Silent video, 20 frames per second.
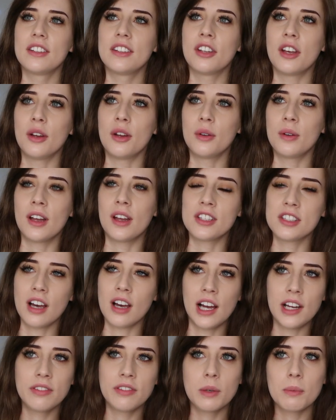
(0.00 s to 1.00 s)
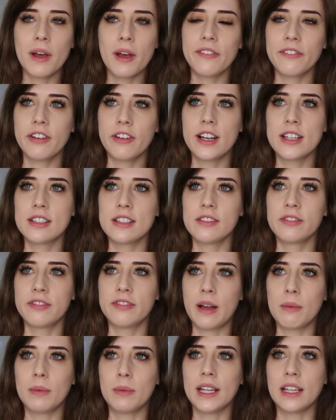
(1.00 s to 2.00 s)
So aside from like friends and
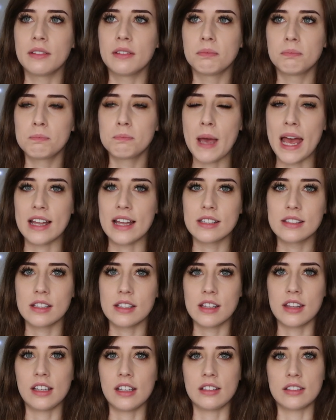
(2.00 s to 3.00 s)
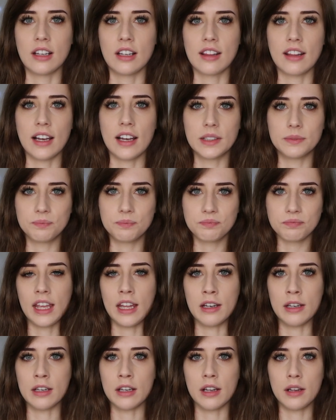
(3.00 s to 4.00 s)
family and pets and things like that,
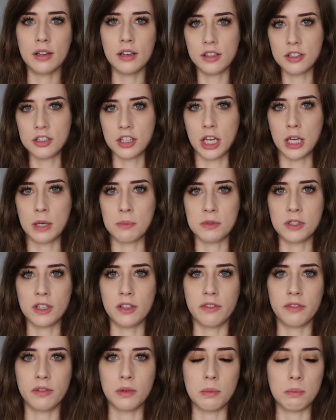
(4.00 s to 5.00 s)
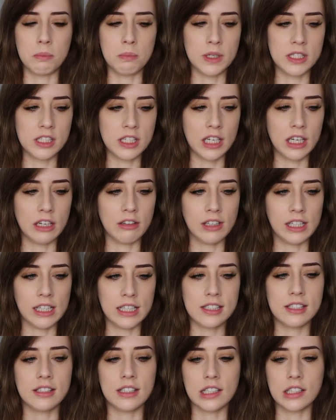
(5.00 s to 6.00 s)
in terms of
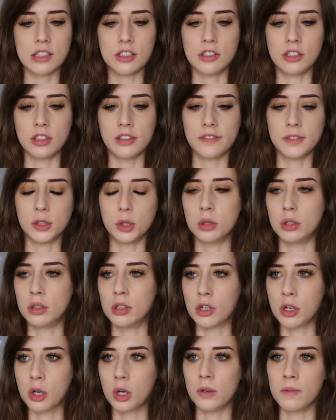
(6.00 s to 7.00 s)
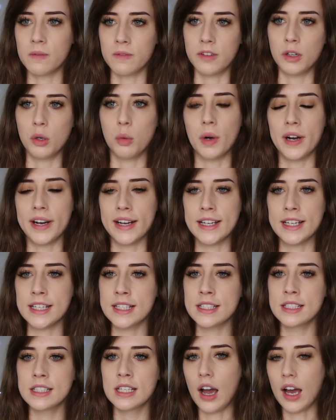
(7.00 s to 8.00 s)
materialistic stuff or comfort
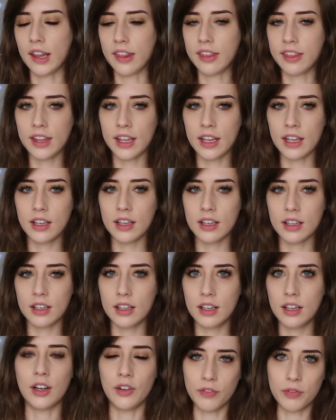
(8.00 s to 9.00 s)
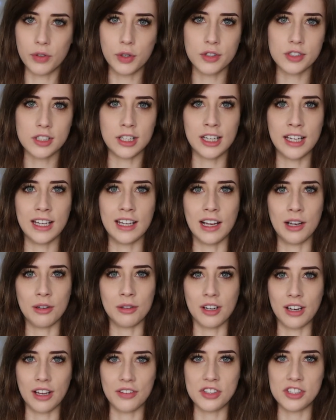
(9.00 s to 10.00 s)
wise, I think unfortunately I'm
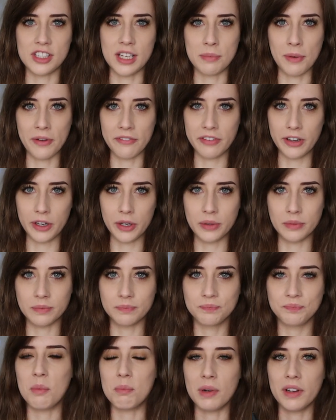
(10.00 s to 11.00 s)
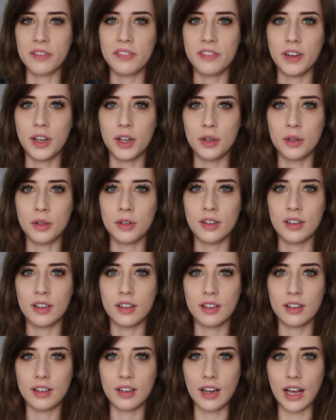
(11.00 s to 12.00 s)
gonna have to say my phone. My phone
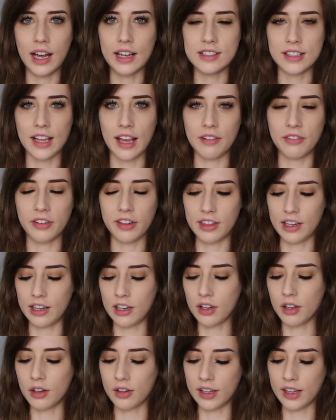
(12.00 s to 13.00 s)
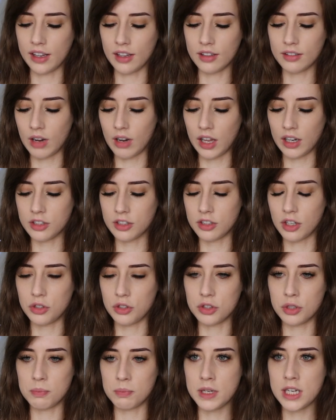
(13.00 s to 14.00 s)
has everything on it, like
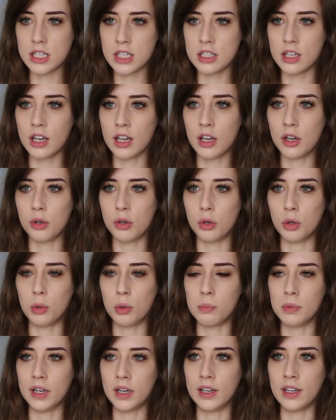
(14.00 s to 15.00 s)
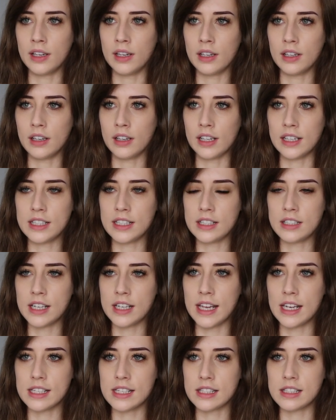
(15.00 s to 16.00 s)
social media, all my like
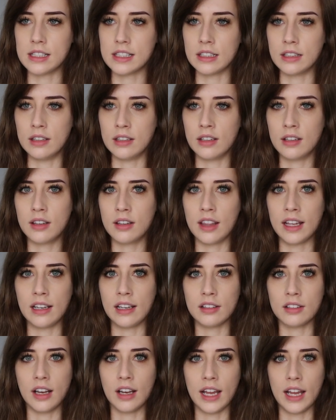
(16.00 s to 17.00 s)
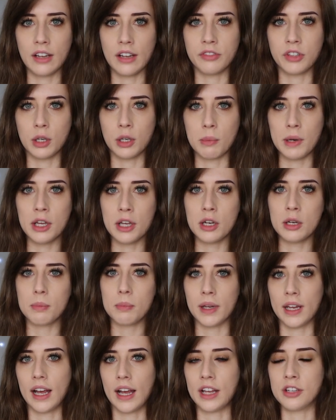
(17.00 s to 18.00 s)
dates and things that I have coming
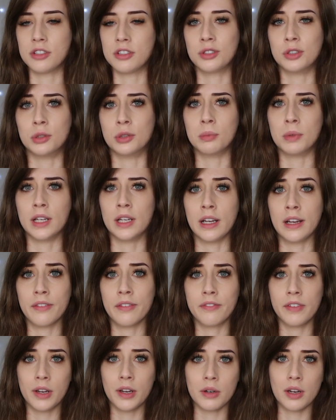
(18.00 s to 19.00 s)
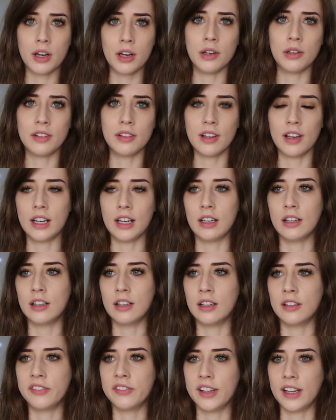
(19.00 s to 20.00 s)
up. It has all my photos that I
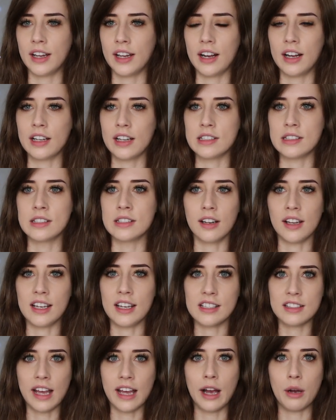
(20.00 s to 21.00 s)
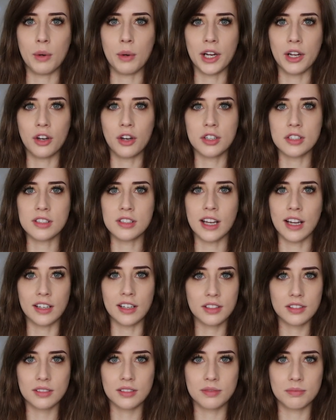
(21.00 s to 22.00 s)
love. It has like, it's how I
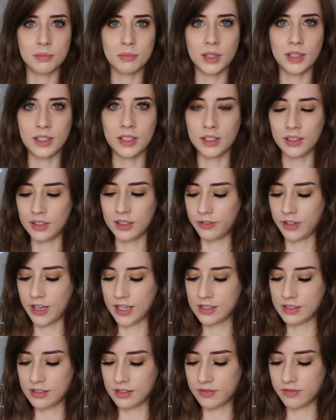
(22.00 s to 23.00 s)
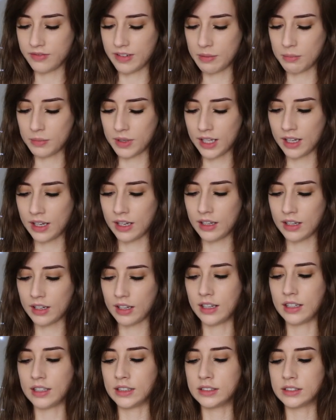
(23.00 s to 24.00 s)
contact my friends and family,
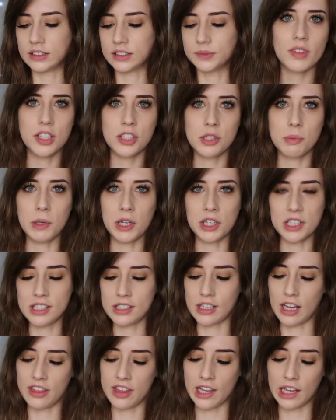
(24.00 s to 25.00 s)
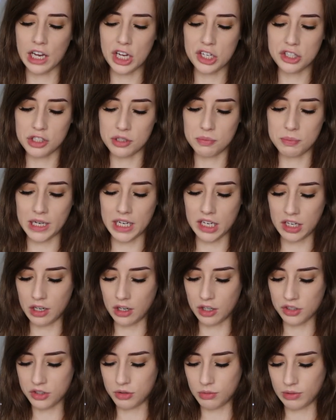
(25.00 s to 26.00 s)
and to be honest, I think I'd just be
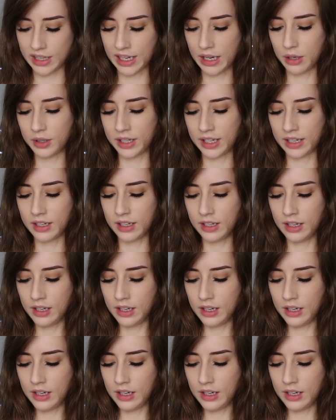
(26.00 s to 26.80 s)
lost without it.